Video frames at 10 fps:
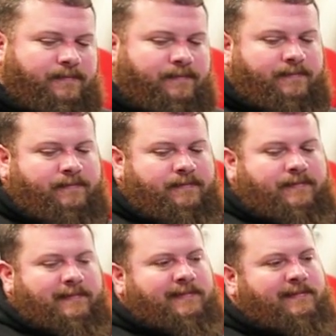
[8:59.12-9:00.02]

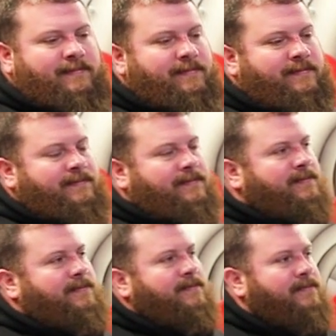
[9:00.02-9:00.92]

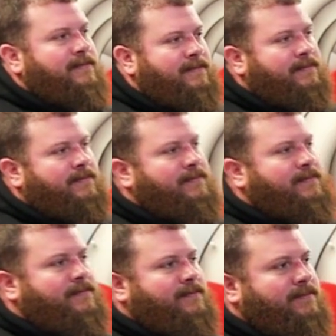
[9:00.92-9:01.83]

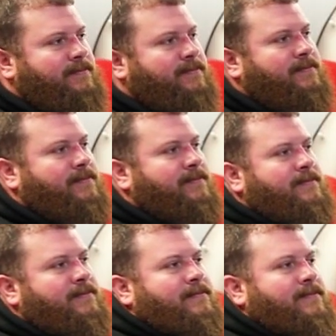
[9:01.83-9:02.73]

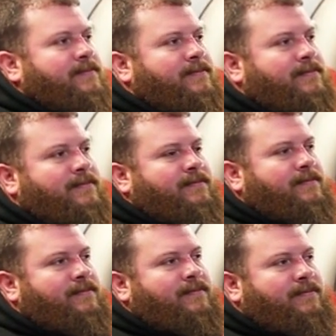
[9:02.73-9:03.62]

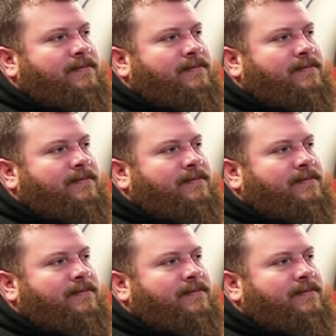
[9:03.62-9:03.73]
[no speech]